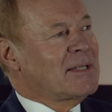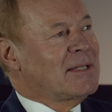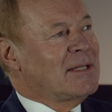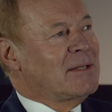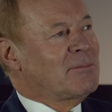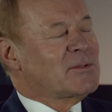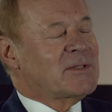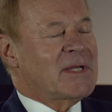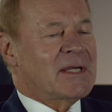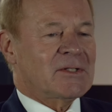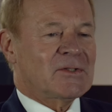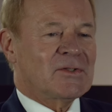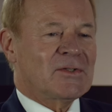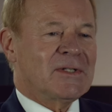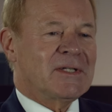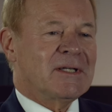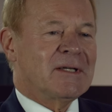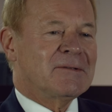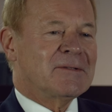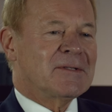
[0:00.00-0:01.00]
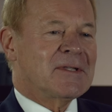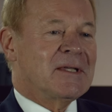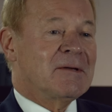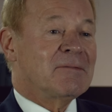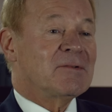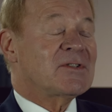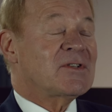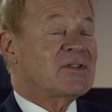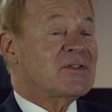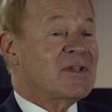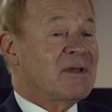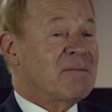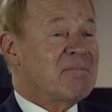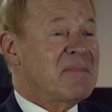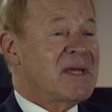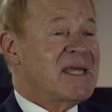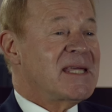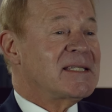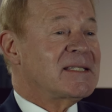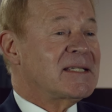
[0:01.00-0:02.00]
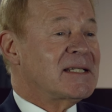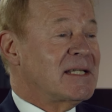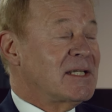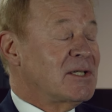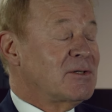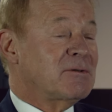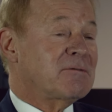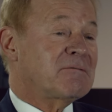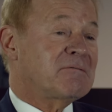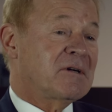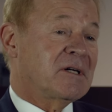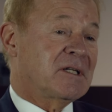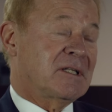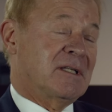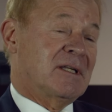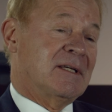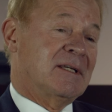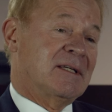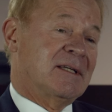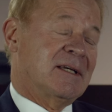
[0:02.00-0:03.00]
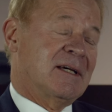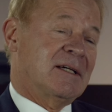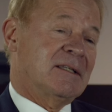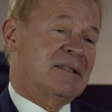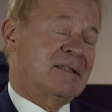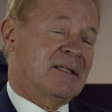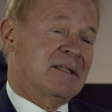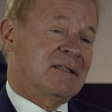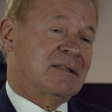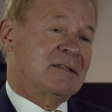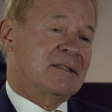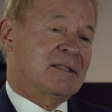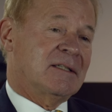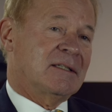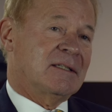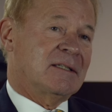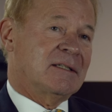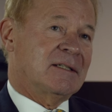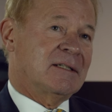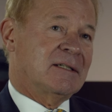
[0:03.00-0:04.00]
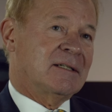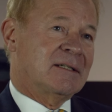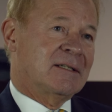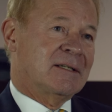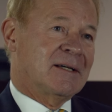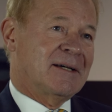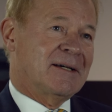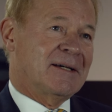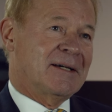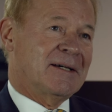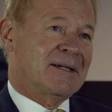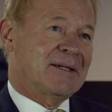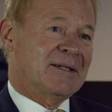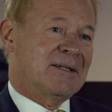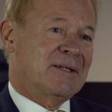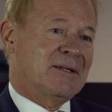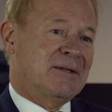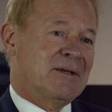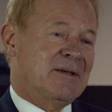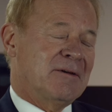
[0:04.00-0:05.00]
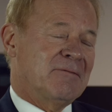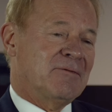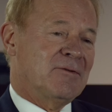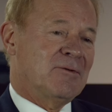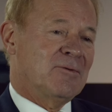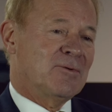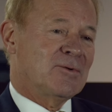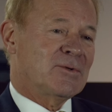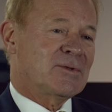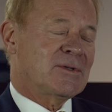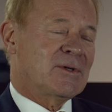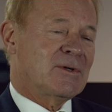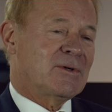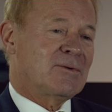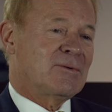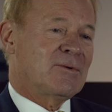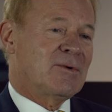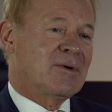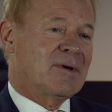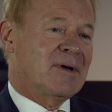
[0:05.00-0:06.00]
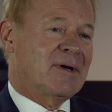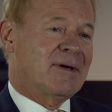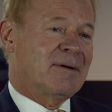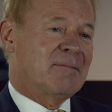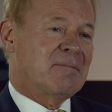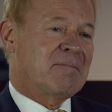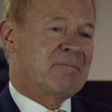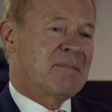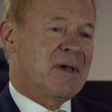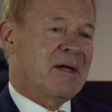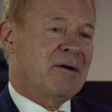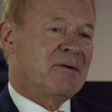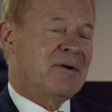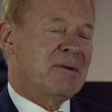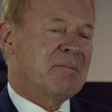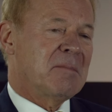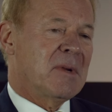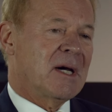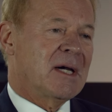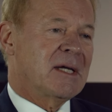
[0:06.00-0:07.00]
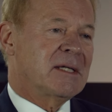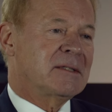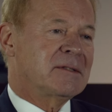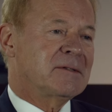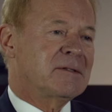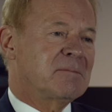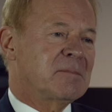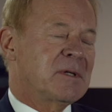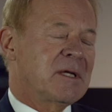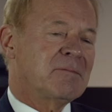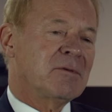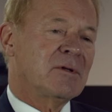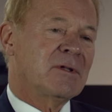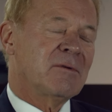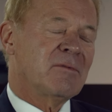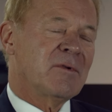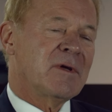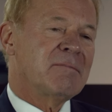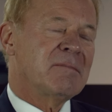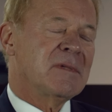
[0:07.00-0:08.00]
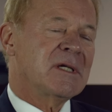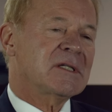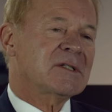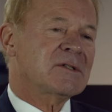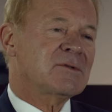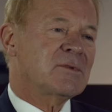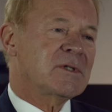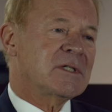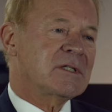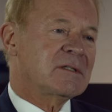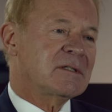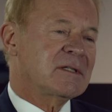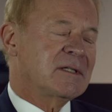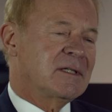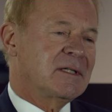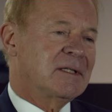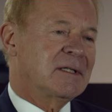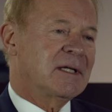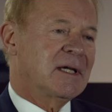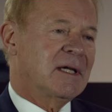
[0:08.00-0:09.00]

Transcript: It was actually, a, it was just amazingly good fun. I think the, uh, uh, if you also uh, bear in mind the people that we mixed with in